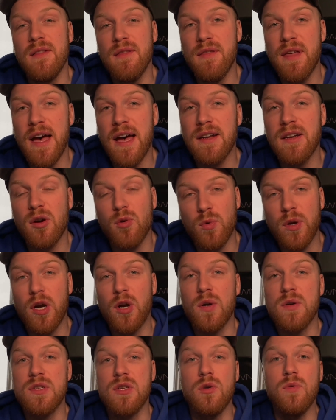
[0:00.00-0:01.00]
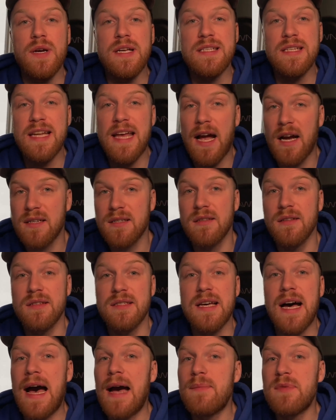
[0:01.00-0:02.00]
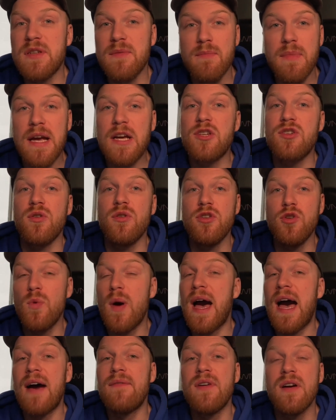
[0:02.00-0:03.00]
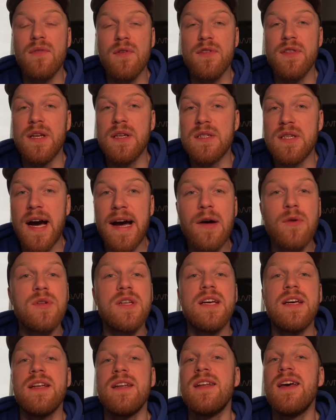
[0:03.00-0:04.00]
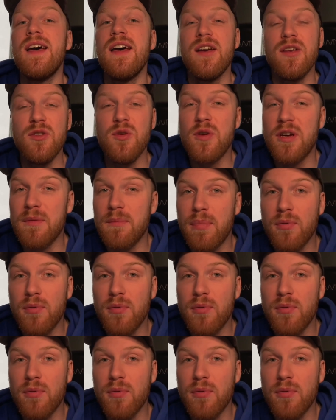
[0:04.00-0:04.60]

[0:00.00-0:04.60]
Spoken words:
then a rehearsal is an excellent time to make sure you have everything dialed in. You can